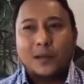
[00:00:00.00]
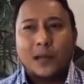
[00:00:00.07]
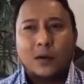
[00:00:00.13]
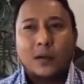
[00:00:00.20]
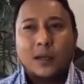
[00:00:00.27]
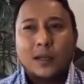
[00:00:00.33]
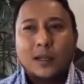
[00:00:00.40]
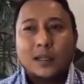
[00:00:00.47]

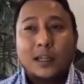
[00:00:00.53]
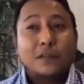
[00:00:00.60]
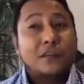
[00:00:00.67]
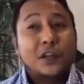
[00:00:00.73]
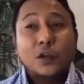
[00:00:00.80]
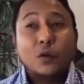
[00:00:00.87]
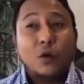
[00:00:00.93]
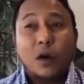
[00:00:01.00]
Now, the
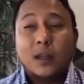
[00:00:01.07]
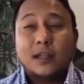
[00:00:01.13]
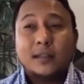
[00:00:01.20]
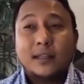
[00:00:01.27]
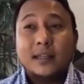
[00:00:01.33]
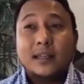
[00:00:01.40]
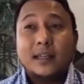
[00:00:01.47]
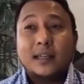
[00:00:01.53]
video
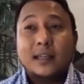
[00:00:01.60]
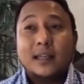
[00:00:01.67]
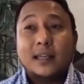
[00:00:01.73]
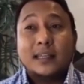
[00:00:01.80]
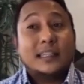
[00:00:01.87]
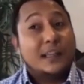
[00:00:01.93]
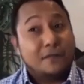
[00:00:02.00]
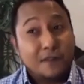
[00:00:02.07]
quality
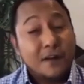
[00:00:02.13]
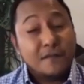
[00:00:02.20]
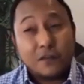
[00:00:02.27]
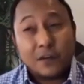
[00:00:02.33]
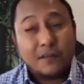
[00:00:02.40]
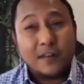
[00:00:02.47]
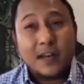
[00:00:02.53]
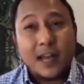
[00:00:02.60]
is different
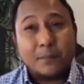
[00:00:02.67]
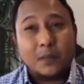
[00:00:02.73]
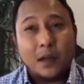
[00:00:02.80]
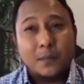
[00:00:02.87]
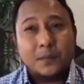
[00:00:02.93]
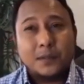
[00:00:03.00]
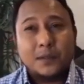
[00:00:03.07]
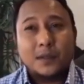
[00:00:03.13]
for different
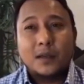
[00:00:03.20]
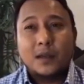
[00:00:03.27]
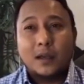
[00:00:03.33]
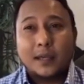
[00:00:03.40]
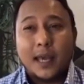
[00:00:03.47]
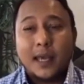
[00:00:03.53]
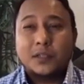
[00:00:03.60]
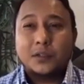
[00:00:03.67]
laptops,
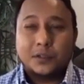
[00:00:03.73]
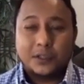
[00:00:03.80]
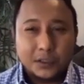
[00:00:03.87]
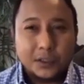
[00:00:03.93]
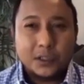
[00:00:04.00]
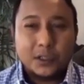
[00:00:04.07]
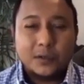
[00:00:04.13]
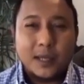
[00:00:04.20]
okay? So you
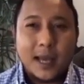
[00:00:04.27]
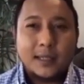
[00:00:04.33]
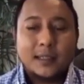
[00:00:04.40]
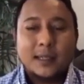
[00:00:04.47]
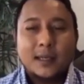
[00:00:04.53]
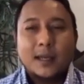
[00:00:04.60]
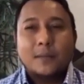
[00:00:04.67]
need to know that.